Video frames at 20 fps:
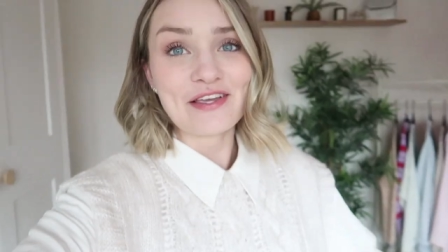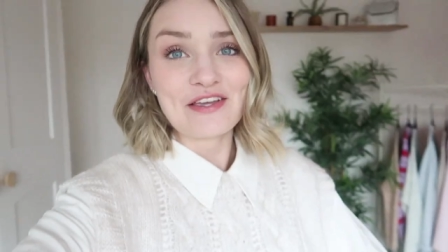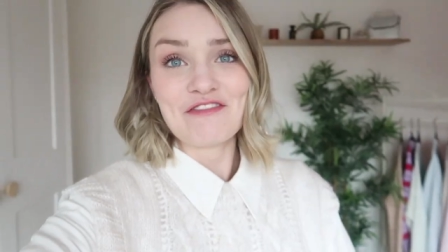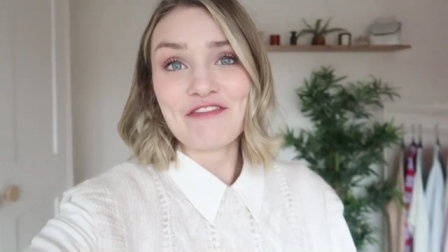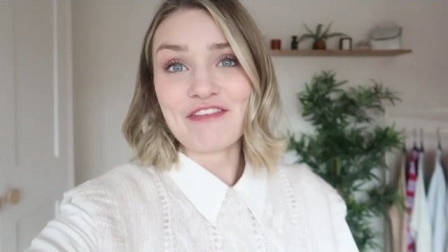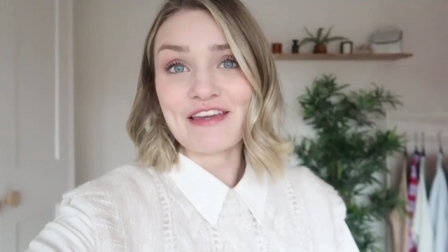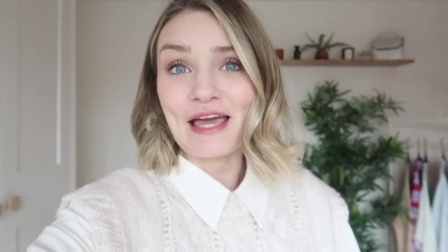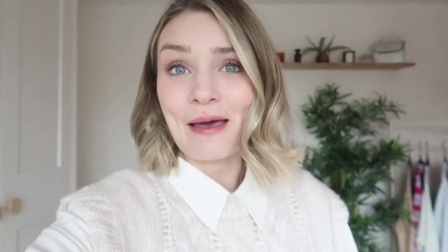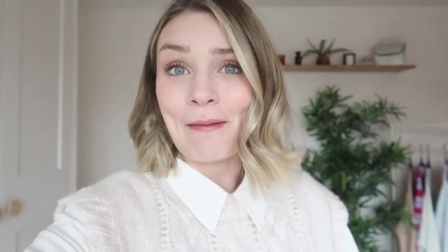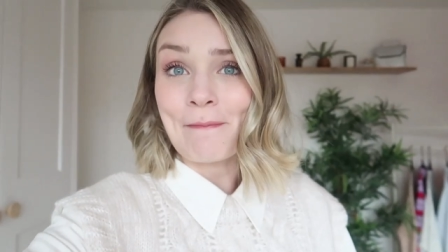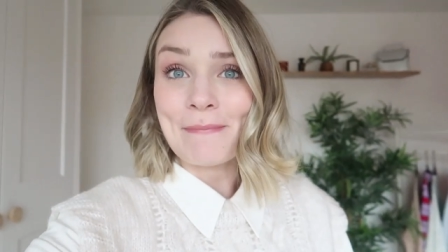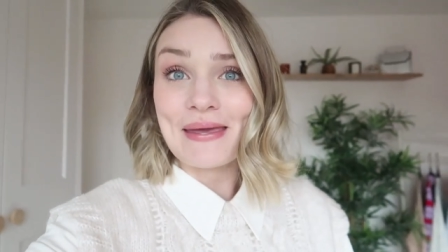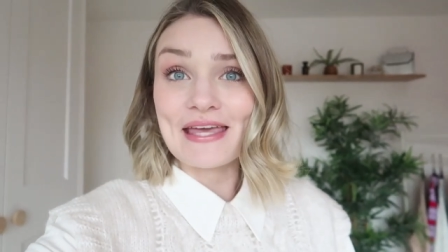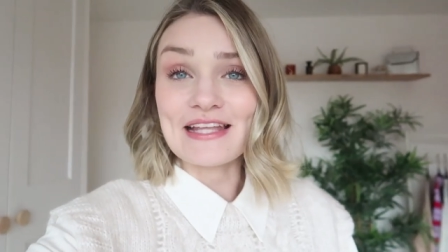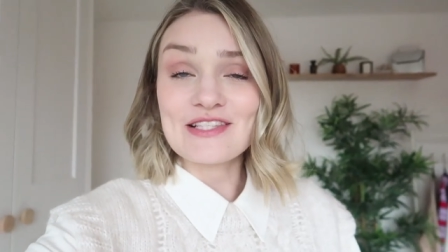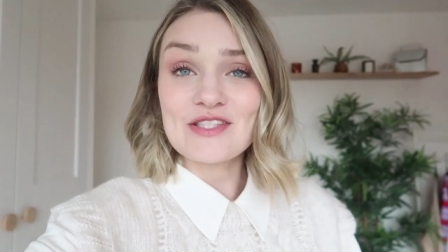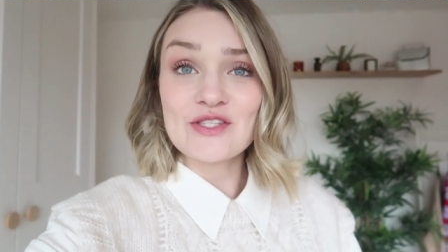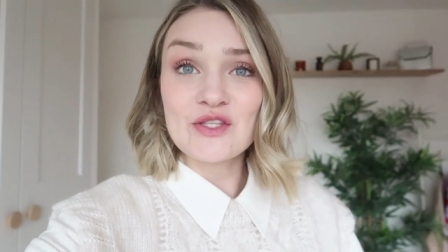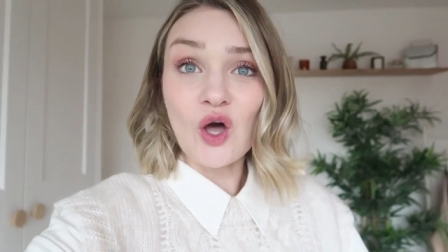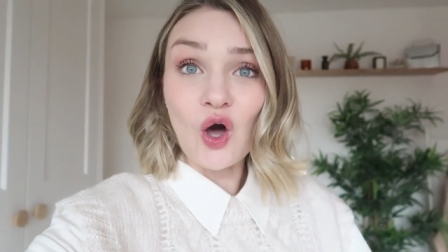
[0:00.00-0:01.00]
Sofia
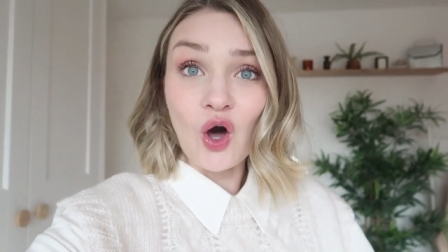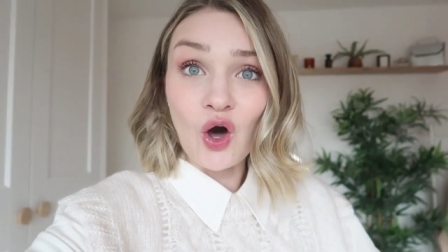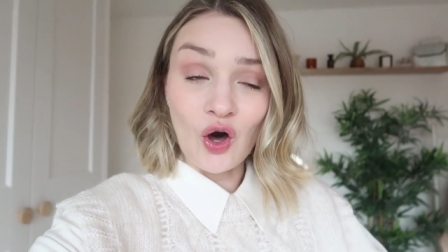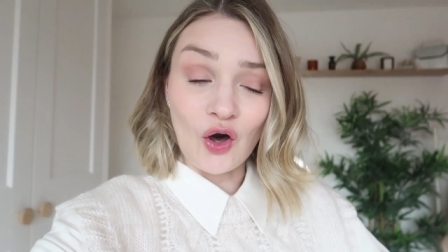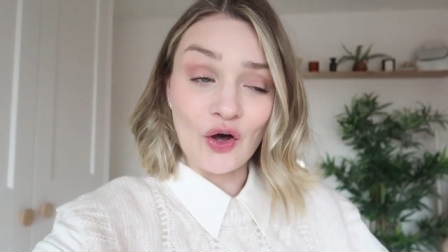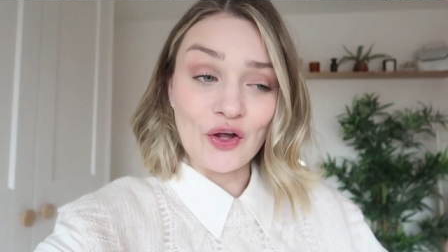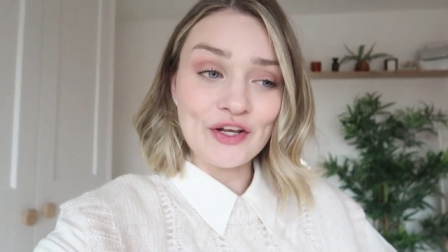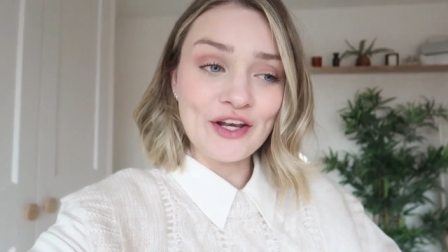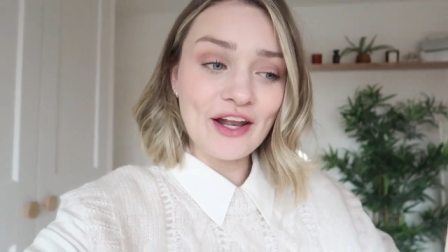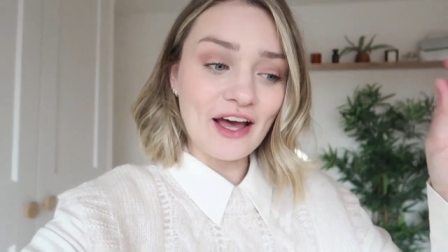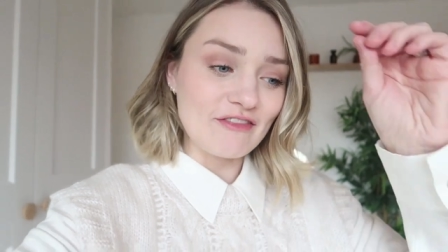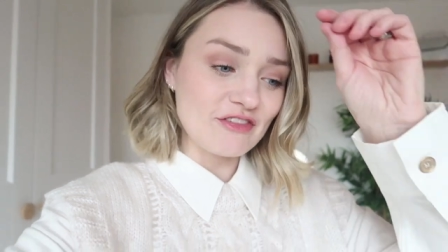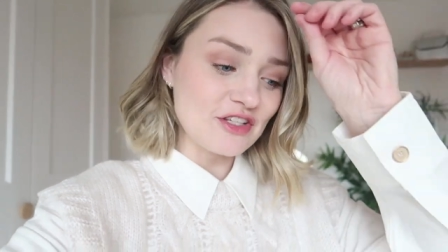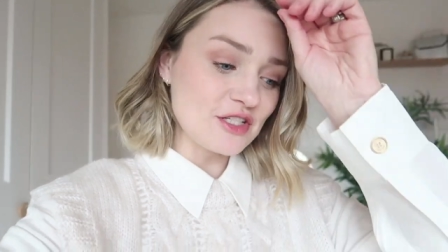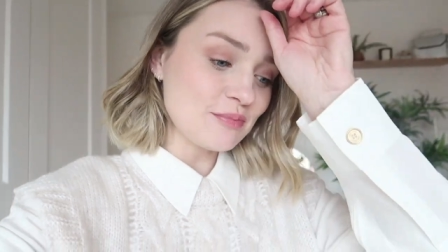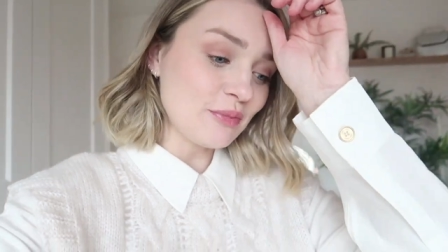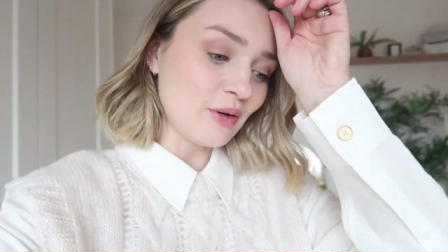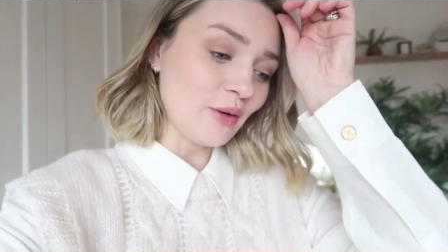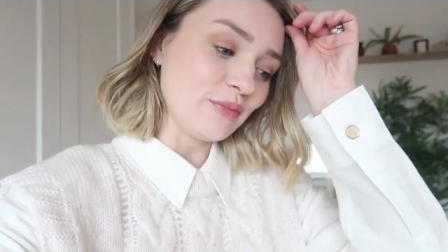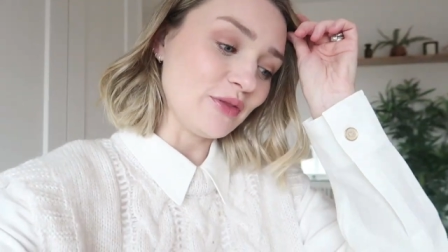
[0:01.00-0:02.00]
bits on. I've
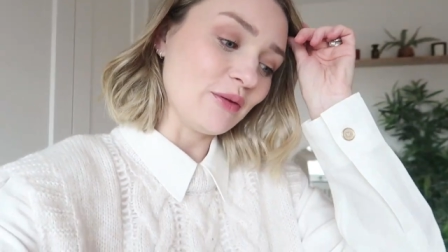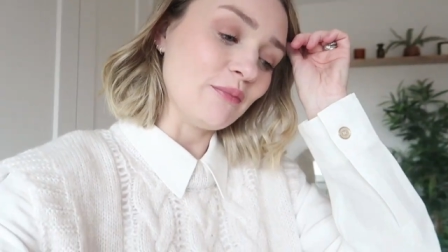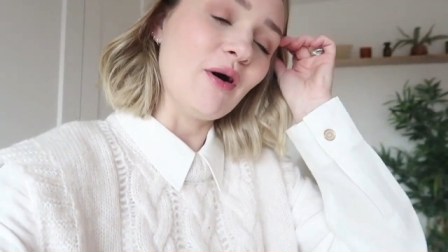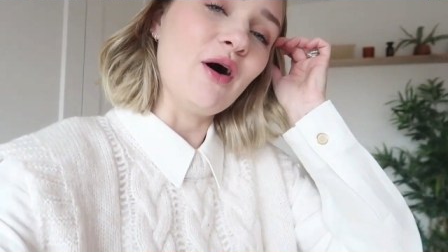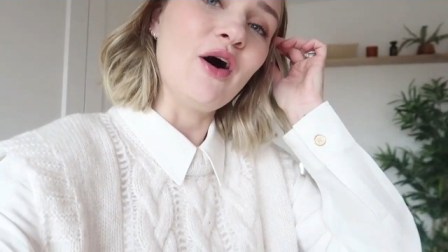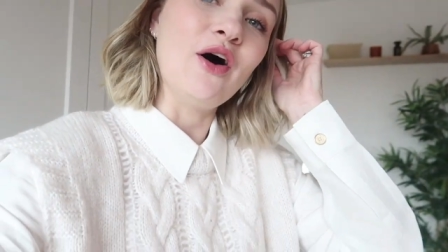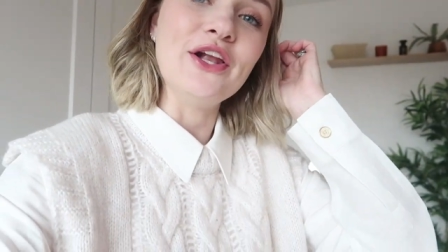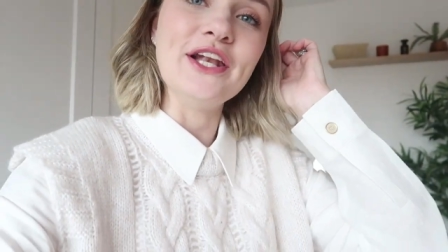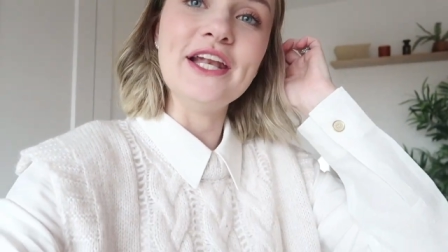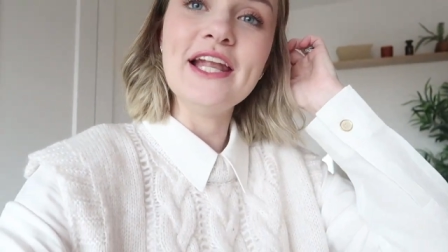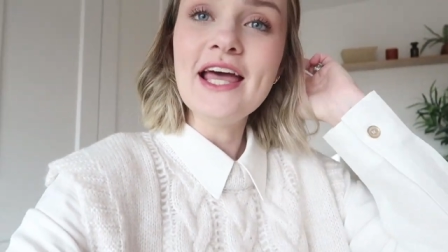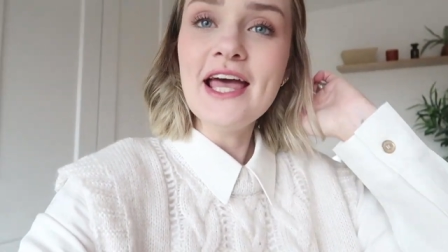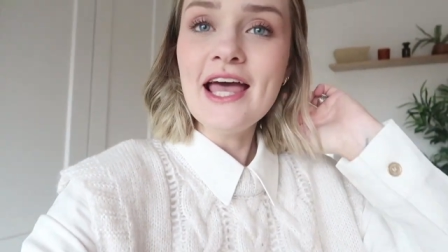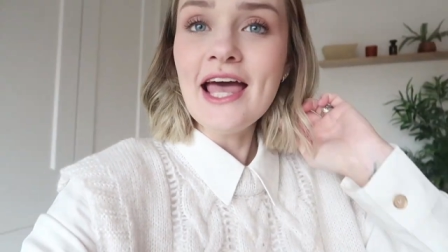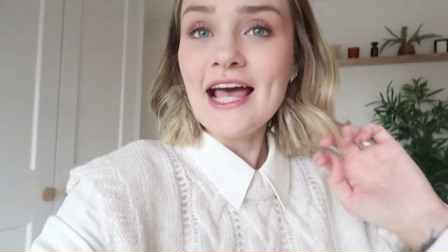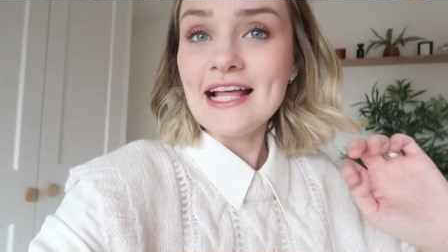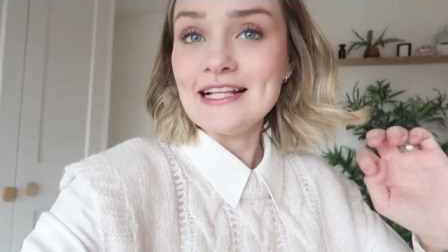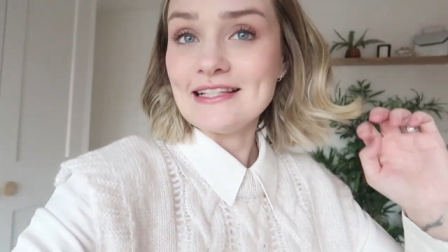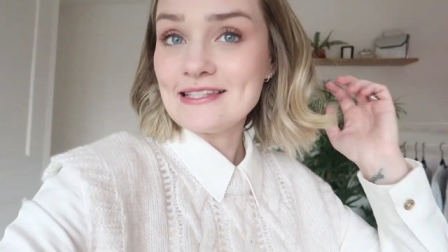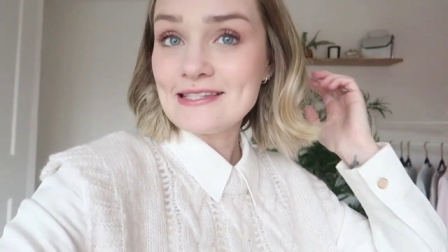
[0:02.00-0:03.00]
just popped them on
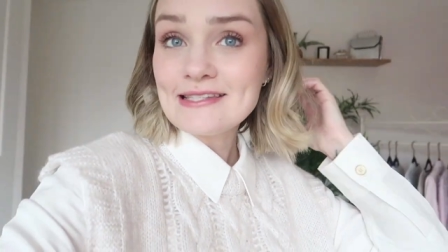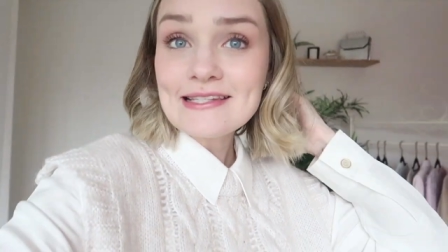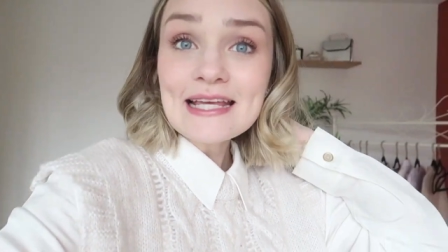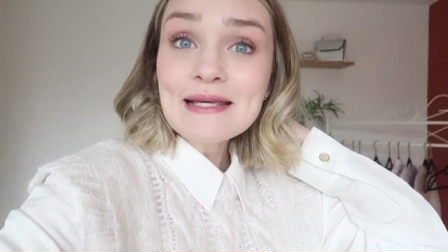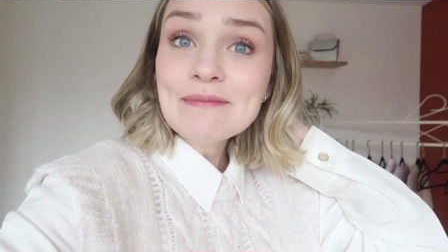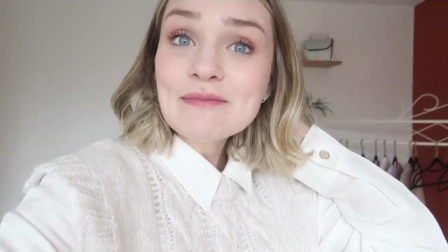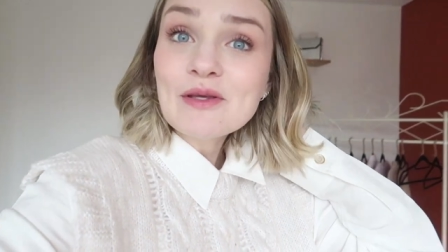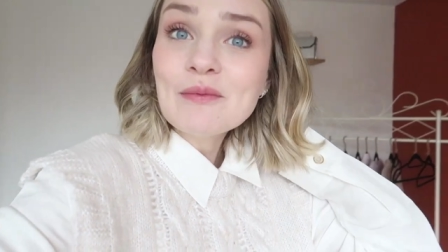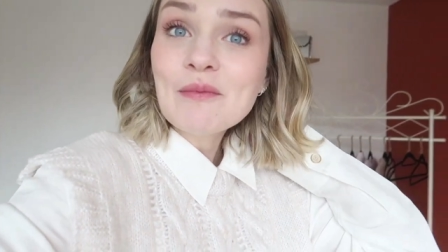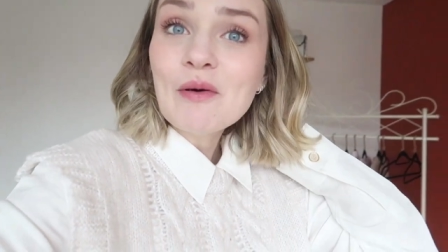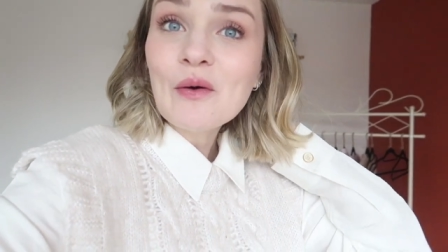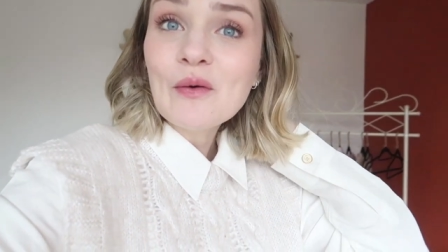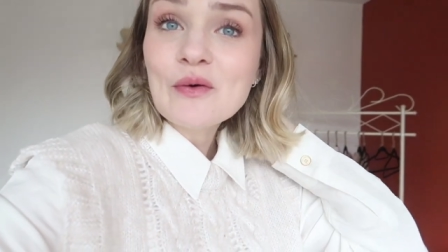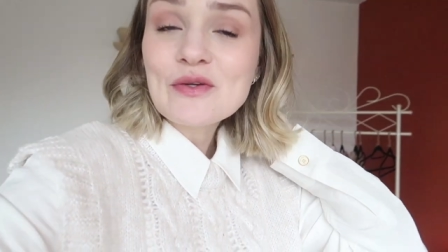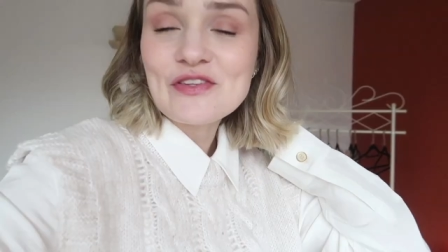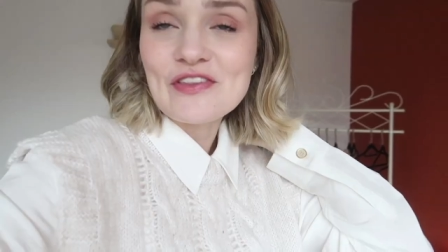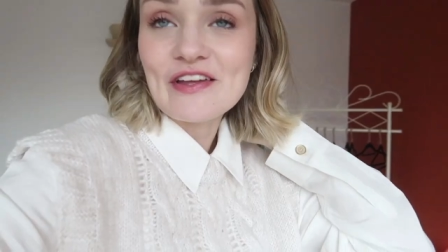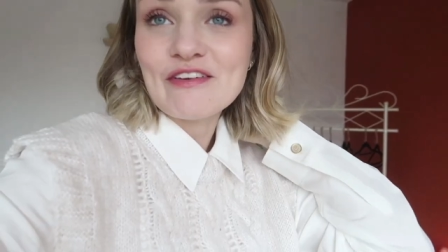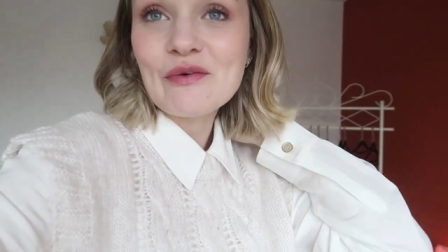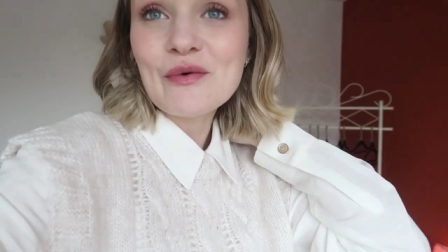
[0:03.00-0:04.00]
and steamed them all
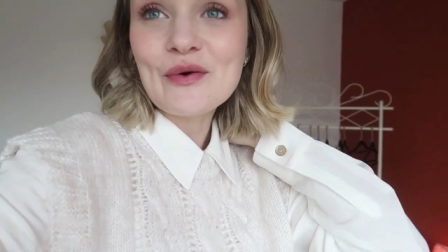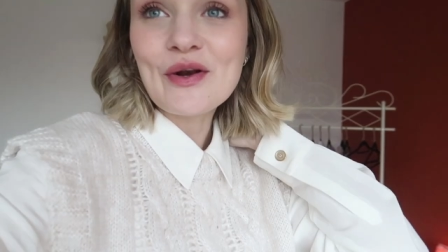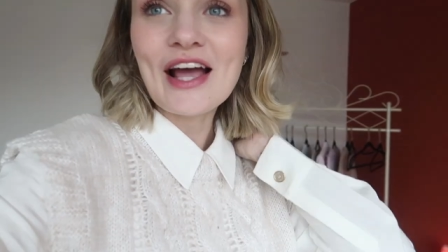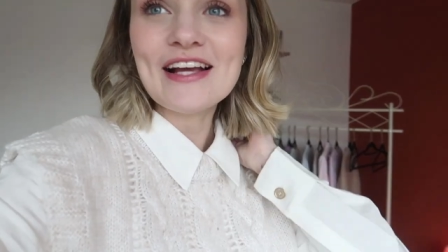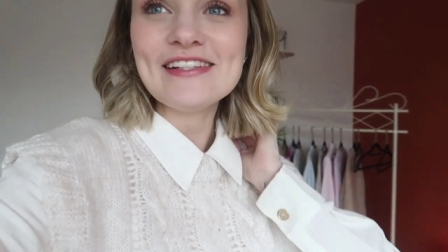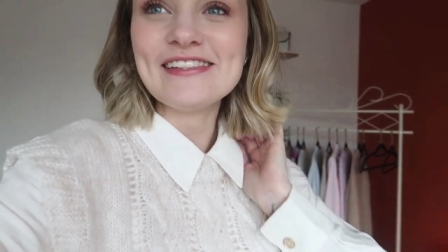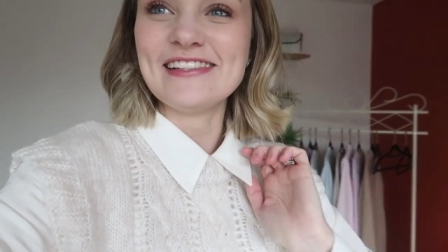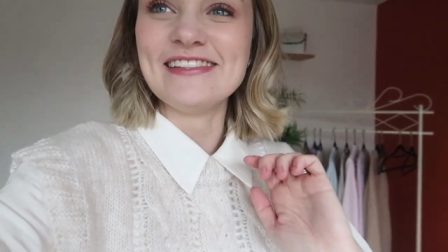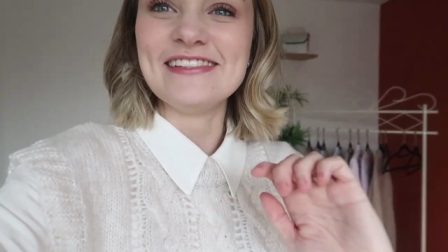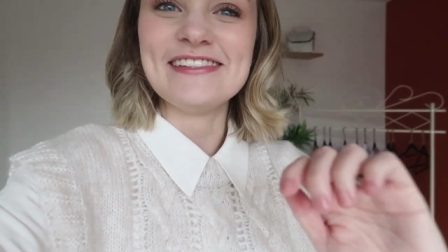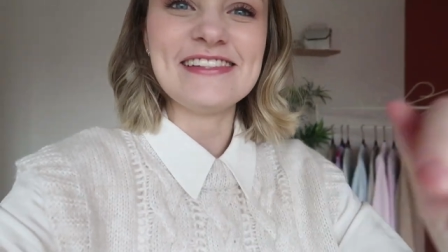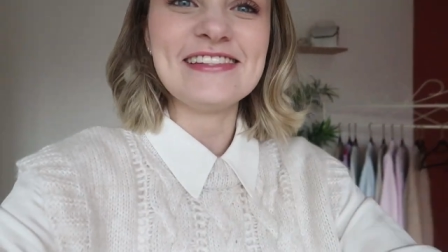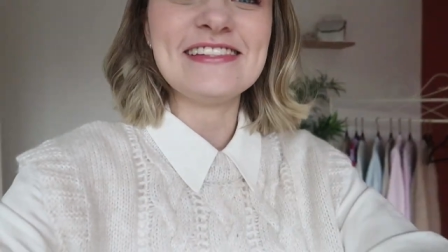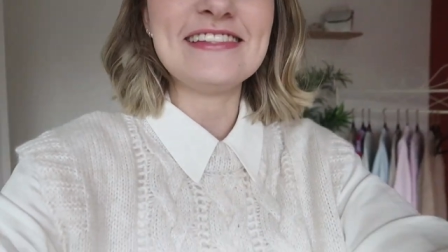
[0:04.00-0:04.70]
so they're all nice and